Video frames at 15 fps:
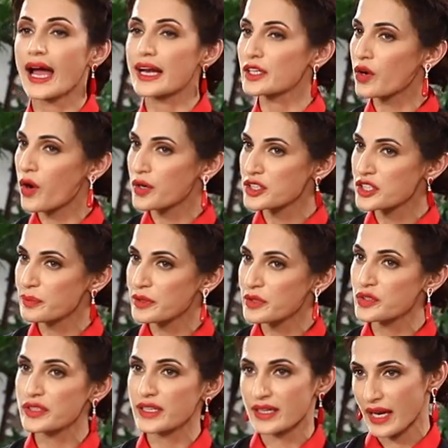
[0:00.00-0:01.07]
and
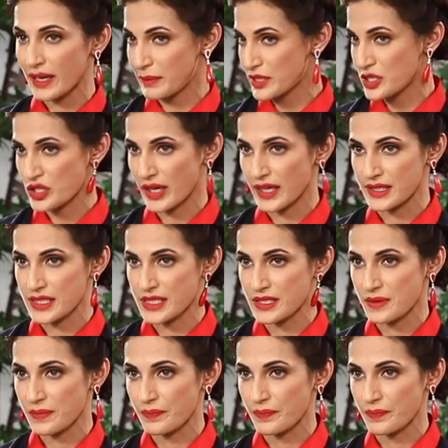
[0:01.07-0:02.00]
contribute to the climate change.